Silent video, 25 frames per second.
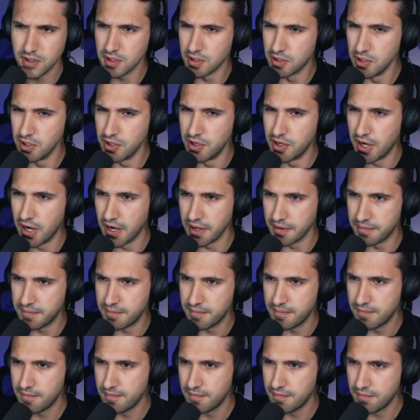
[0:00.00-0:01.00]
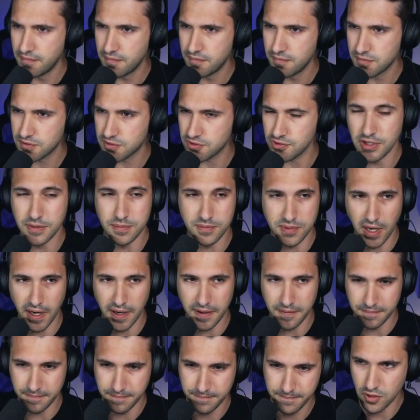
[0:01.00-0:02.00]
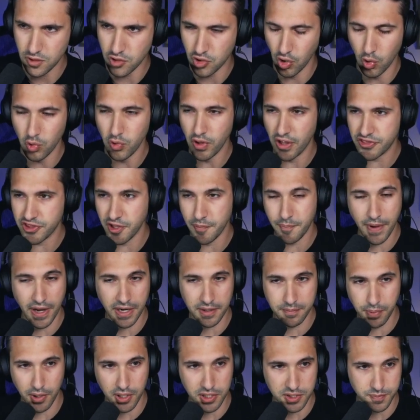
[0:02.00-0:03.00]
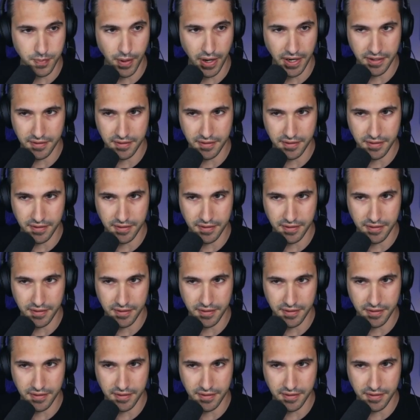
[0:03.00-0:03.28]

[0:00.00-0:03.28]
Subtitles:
Good night. Sleep tight. Don't let the bed bugs bite.